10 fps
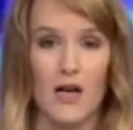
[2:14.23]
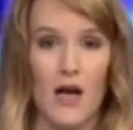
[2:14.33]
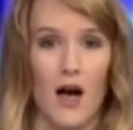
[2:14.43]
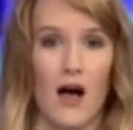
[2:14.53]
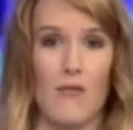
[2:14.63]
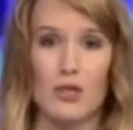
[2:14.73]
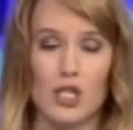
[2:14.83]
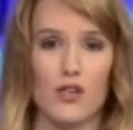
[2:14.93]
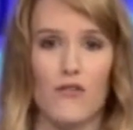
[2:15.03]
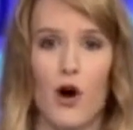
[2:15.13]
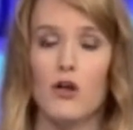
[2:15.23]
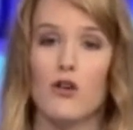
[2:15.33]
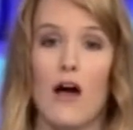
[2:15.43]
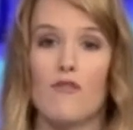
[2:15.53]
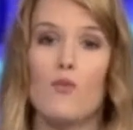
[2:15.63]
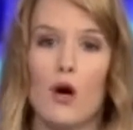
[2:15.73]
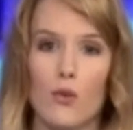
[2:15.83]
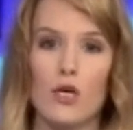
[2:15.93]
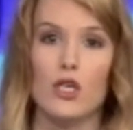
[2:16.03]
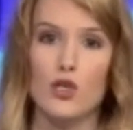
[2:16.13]
uh, which is a far cry from where
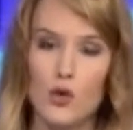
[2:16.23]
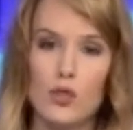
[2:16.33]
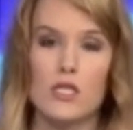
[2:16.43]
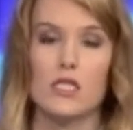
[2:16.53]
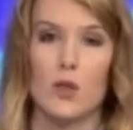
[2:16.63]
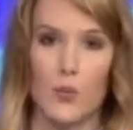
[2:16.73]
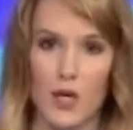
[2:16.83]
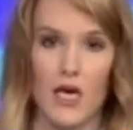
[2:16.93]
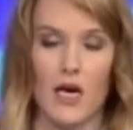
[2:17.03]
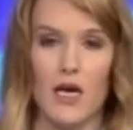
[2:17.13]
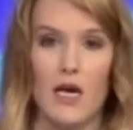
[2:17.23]
we used to be.